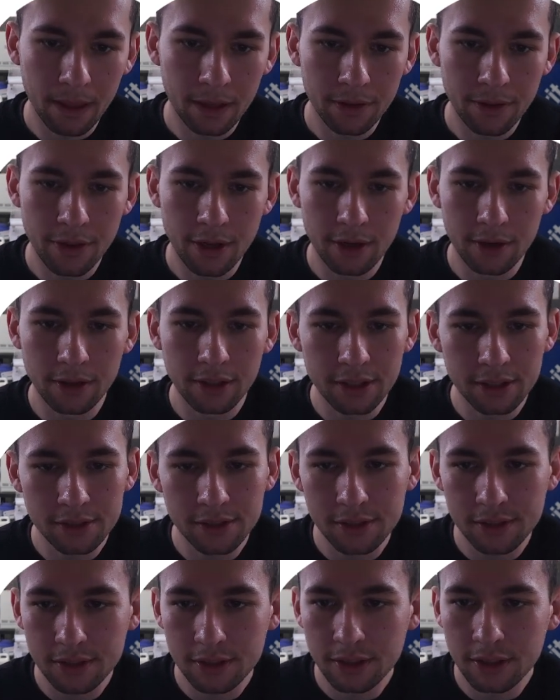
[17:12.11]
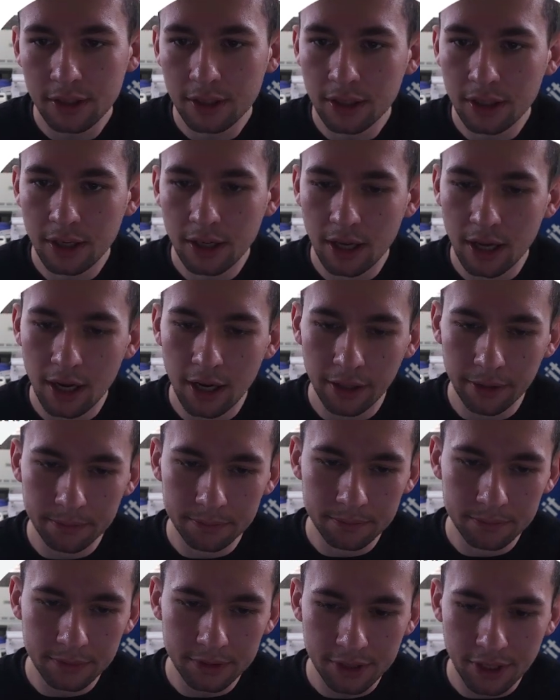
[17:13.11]
There it is.
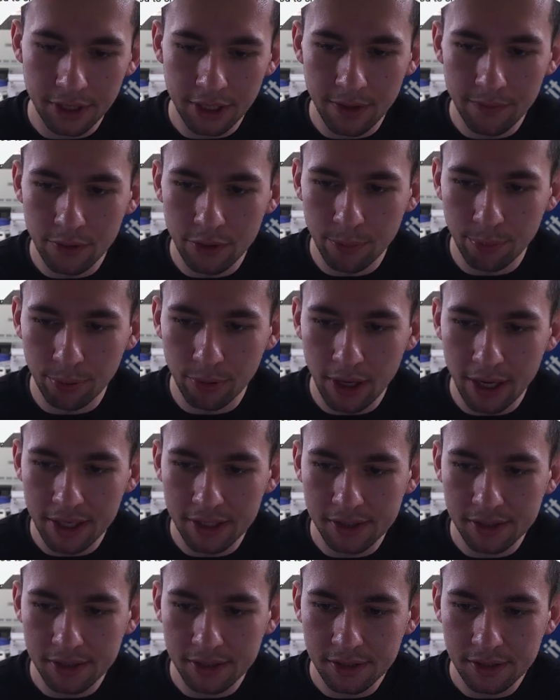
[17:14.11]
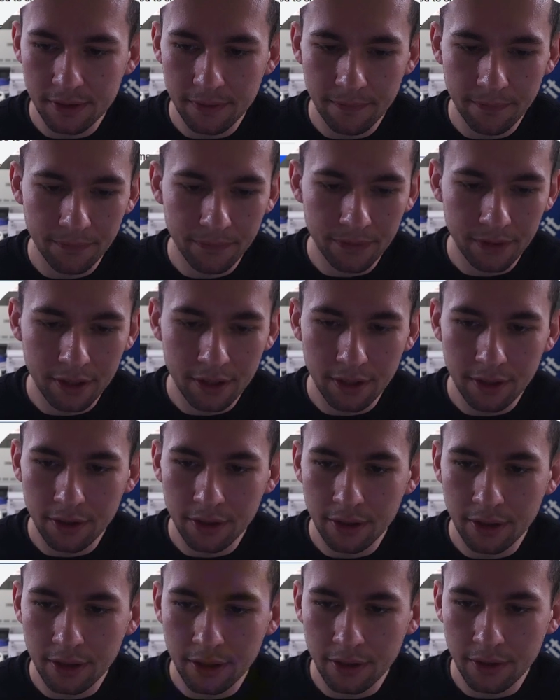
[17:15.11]
It's going to give you the price,
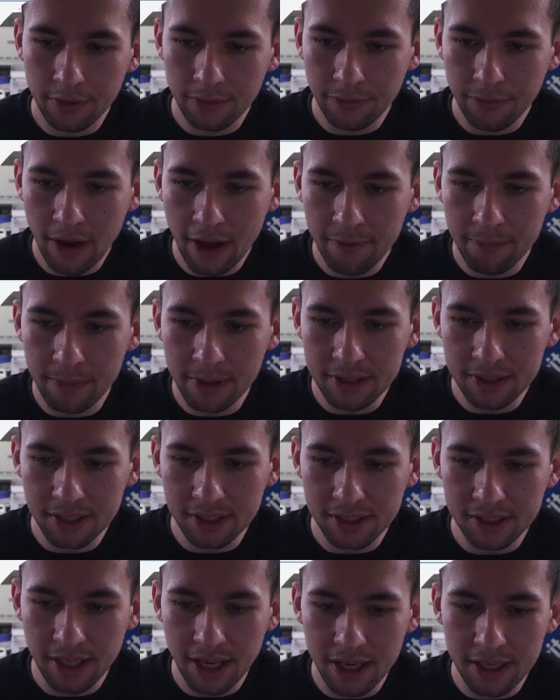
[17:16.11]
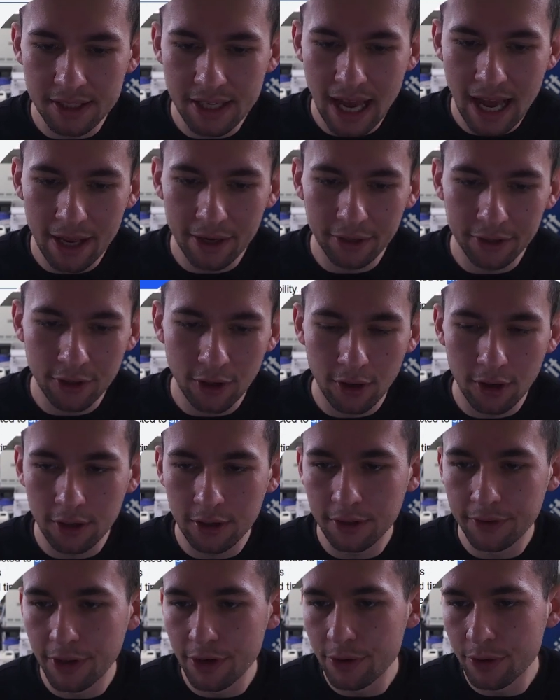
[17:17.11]
5 business days, add to
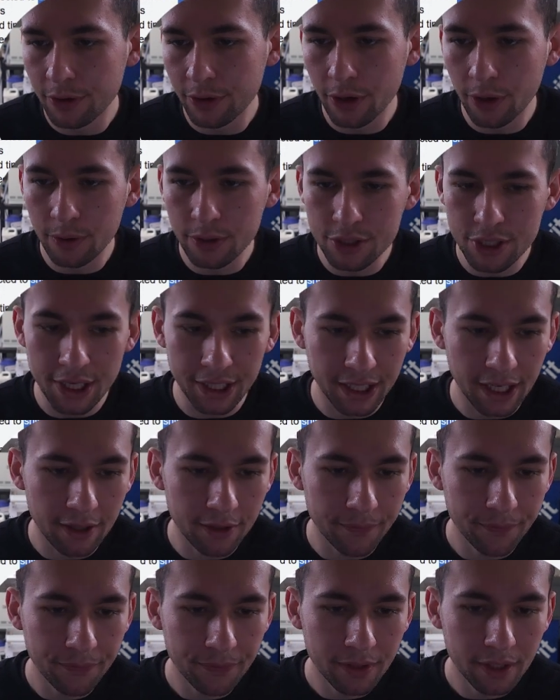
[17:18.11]
cart, and then you can go and check out.